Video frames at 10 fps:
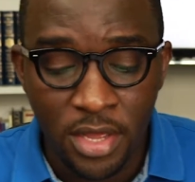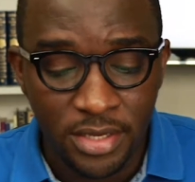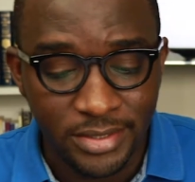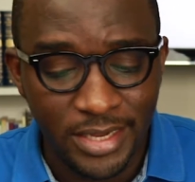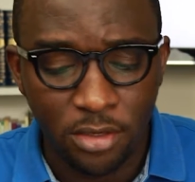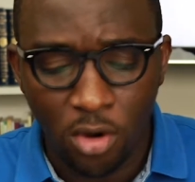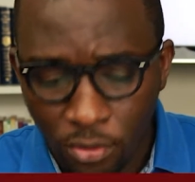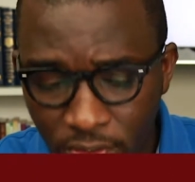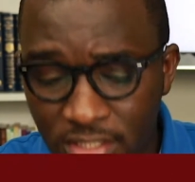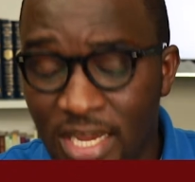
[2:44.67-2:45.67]
He said, all
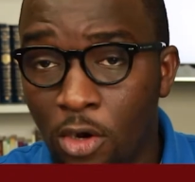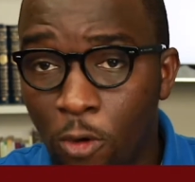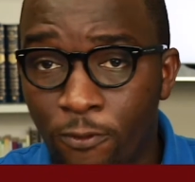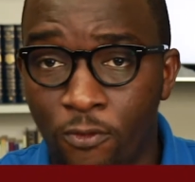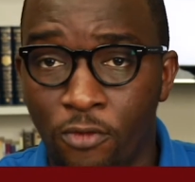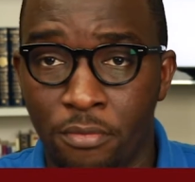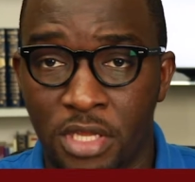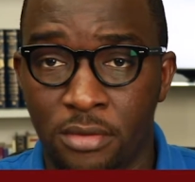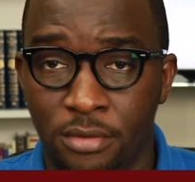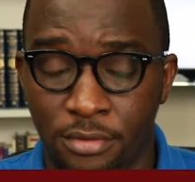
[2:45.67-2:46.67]
things are lawful for
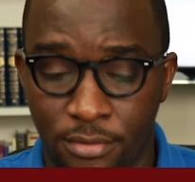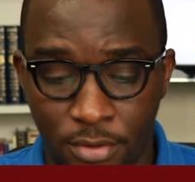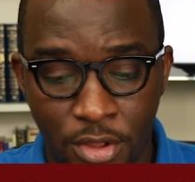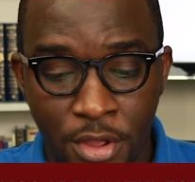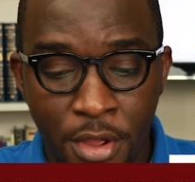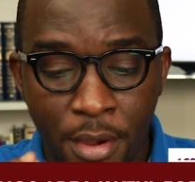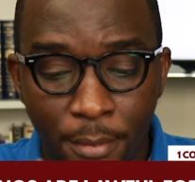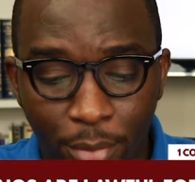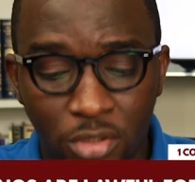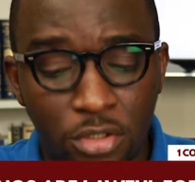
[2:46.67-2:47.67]
me,
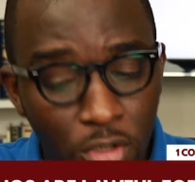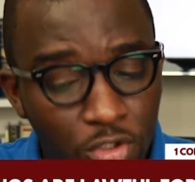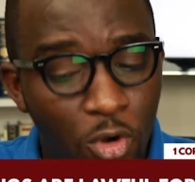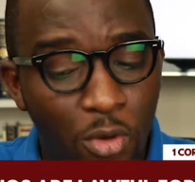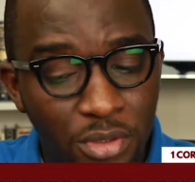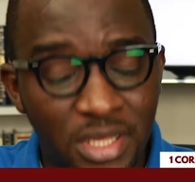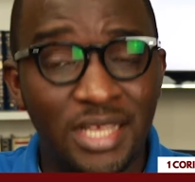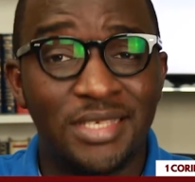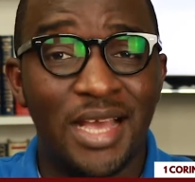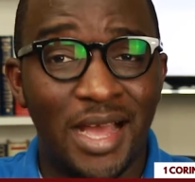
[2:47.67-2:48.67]
but not all
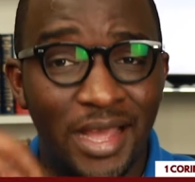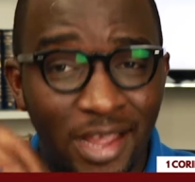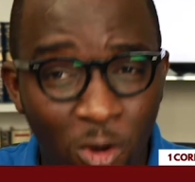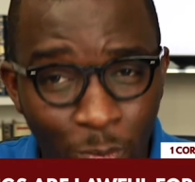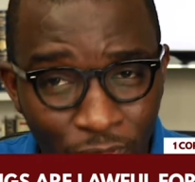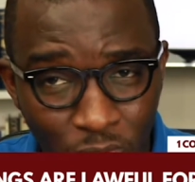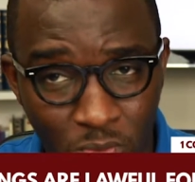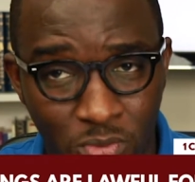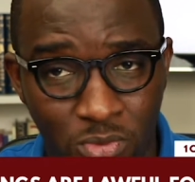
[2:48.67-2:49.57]
things are helpful.